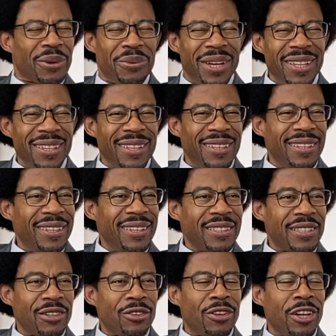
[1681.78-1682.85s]
like what?
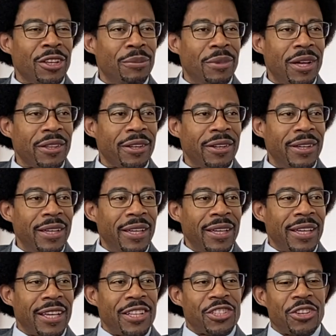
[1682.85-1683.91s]
So go call your mother.
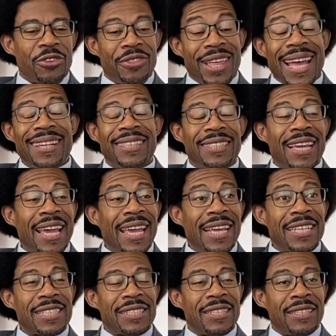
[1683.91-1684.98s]
And so that day
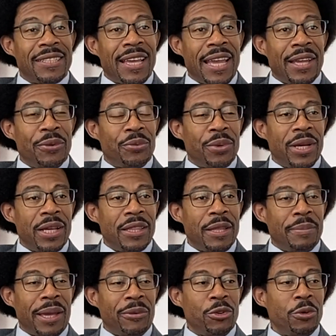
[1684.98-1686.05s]
is the day when the
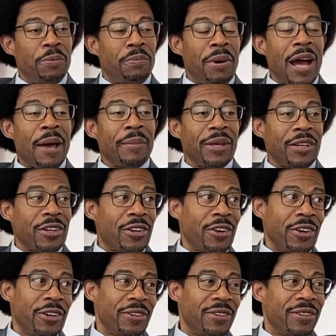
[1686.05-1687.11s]
Beirut bombing
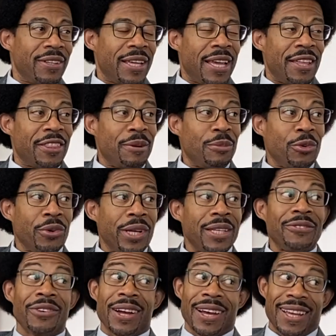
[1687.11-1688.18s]
occurred and the
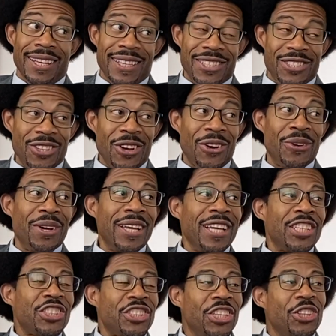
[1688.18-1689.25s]
Marine right. So
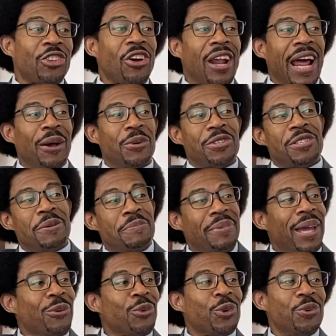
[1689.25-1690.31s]
she thought I was in
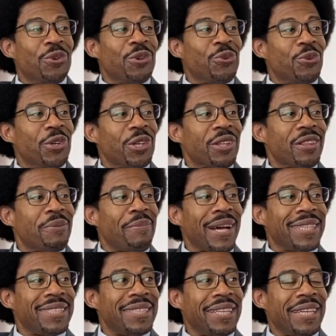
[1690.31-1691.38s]
Beirut with my
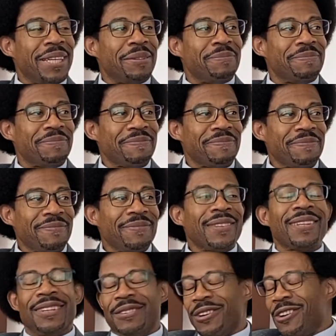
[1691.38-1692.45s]
I team. Bet, I bet.
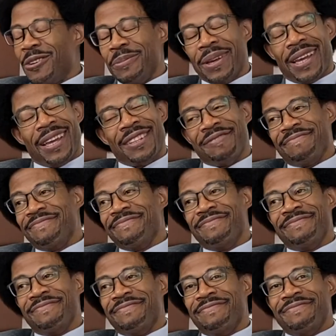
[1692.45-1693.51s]
Oh man,
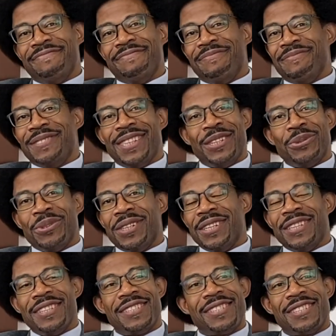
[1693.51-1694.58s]
it
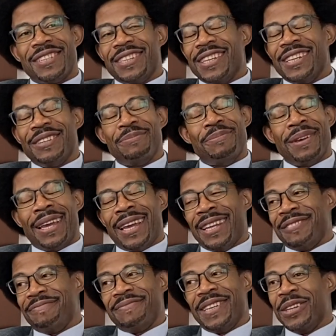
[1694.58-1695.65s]
was it
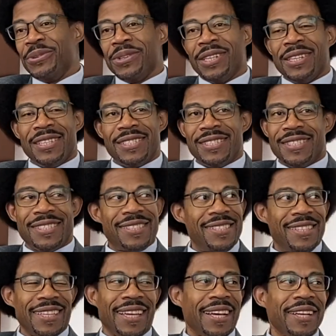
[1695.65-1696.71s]
man. It see, was. That's
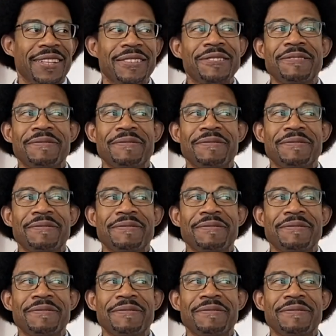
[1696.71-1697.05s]
when you yeah. start